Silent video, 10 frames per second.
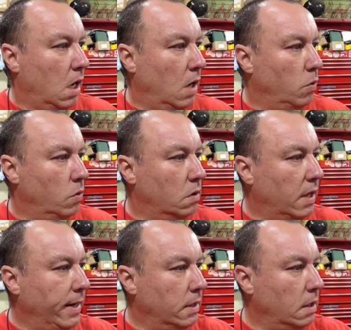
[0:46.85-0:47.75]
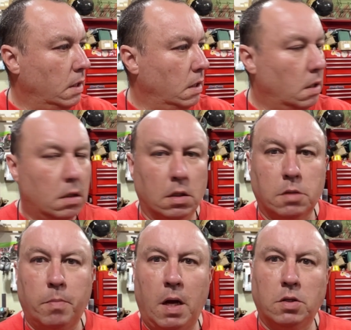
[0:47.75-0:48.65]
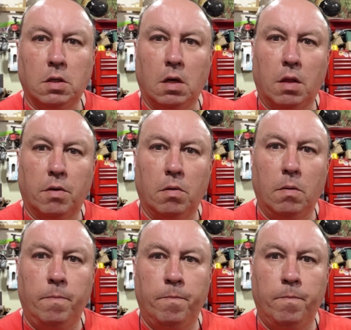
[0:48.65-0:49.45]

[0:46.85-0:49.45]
I will lightly dispatch another